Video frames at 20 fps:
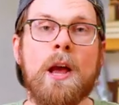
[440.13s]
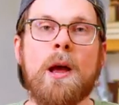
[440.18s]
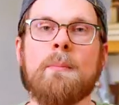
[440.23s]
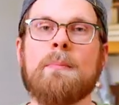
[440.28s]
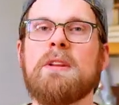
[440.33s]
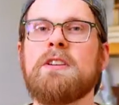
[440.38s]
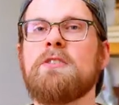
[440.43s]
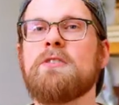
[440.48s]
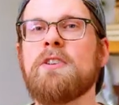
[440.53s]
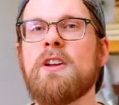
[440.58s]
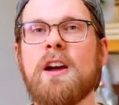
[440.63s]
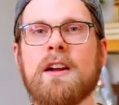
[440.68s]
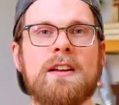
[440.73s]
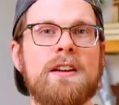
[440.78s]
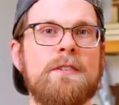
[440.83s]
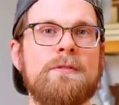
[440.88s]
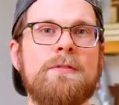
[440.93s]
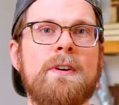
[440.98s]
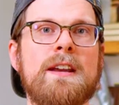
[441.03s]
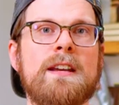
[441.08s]
But you're not
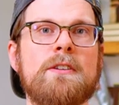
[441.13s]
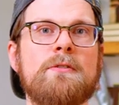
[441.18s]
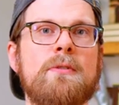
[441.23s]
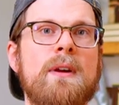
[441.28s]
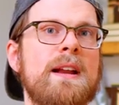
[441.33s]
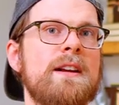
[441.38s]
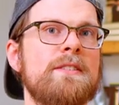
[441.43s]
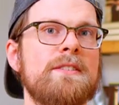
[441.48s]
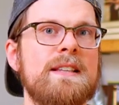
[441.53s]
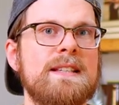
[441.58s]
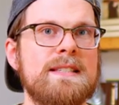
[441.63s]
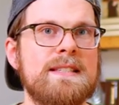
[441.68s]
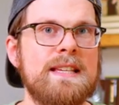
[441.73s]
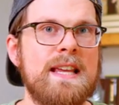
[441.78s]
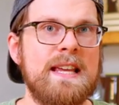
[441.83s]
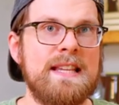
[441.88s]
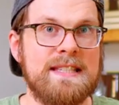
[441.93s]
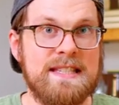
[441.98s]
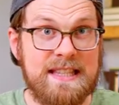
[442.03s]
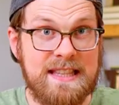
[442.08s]
gonna find a grinder that
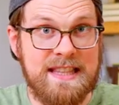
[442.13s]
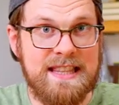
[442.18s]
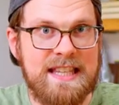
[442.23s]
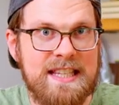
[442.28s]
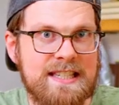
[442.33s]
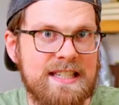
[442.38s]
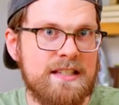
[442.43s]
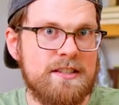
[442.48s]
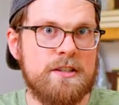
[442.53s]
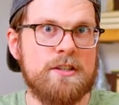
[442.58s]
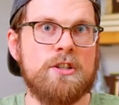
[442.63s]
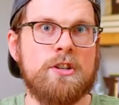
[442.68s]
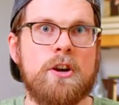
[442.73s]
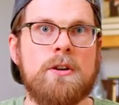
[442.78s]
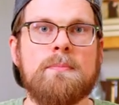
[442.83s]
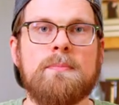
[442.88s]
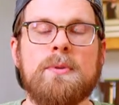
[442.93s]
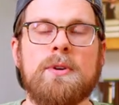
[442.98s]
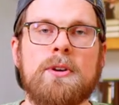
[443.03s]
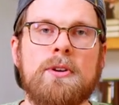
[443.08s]
says, this is a
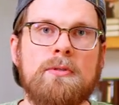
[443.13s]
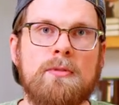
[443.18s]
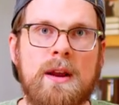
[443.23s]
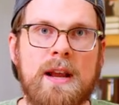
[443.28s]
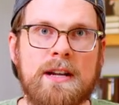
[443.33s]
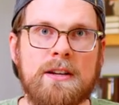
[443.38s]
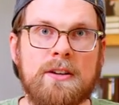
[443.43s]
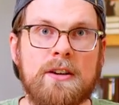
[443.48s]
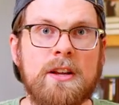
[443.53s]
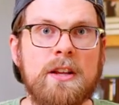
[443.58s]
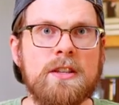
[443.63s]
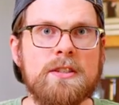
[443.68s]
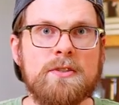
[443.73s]
Sharp-Burr grinder.